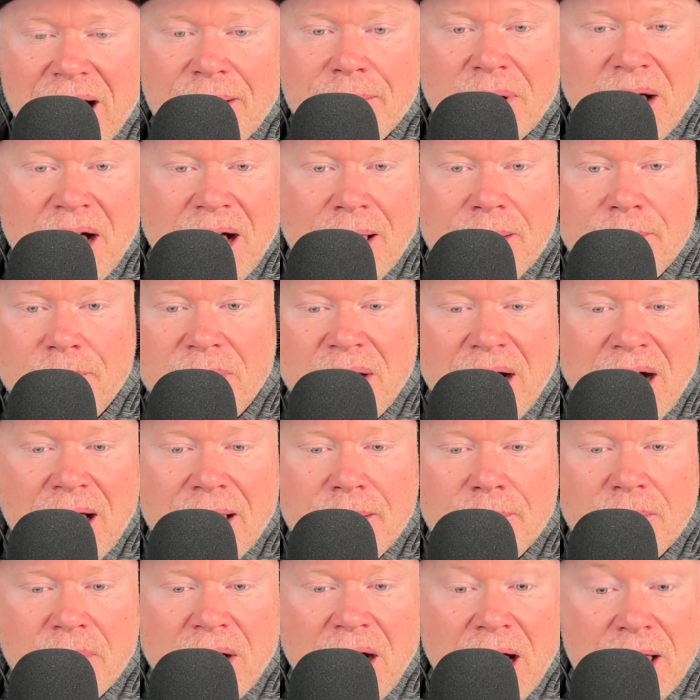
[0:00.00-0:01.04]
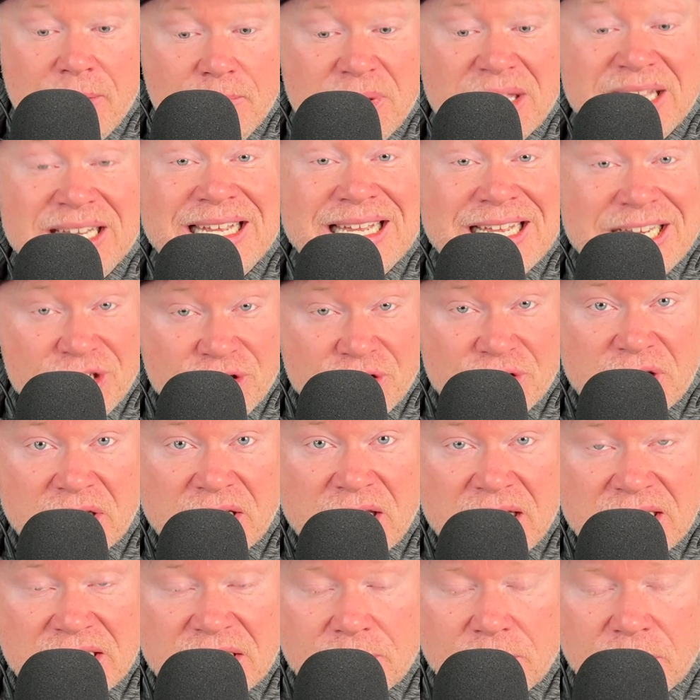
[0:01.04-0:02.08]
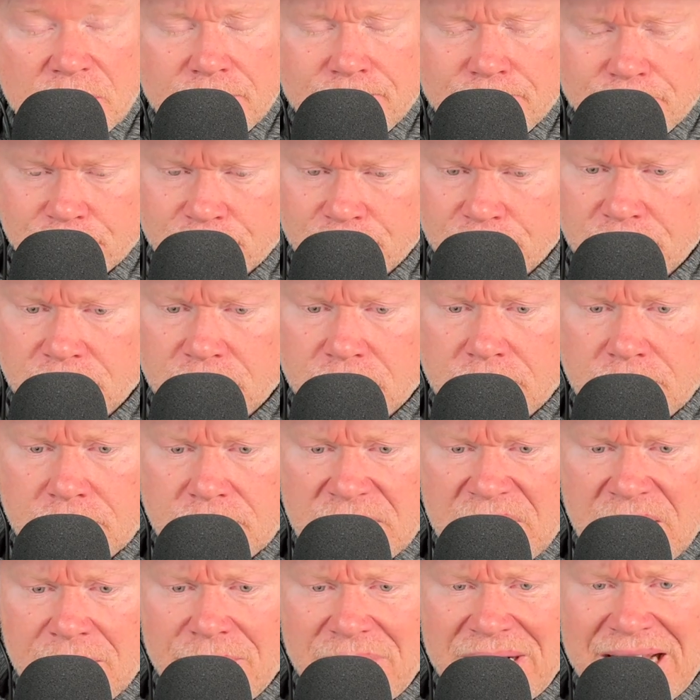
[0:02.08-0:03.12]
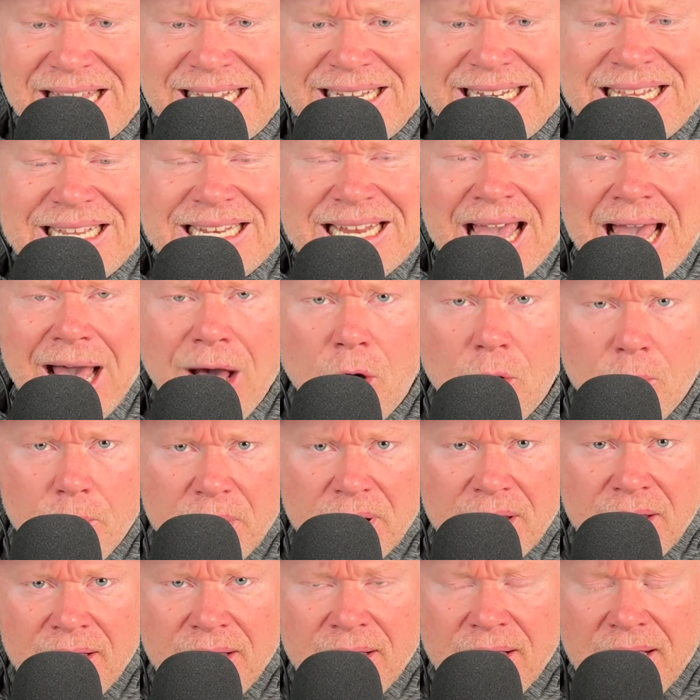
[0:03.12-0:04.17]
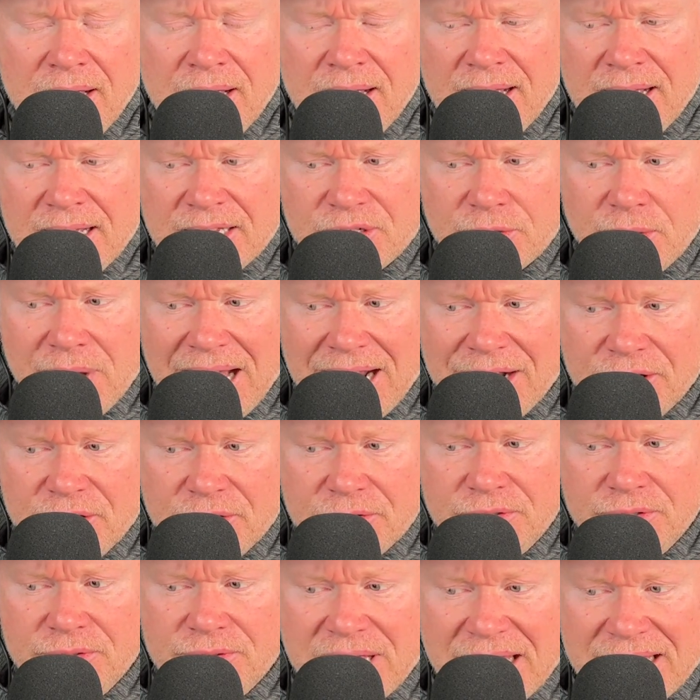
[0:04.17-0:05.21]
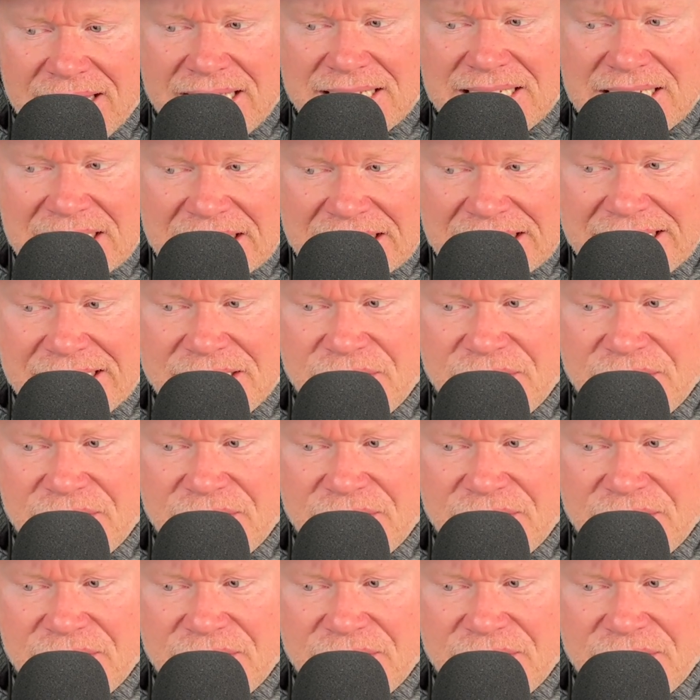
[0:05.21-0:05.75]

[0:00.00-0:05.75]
I'd be an interested customer, but I need help. So how do you do that? That's lead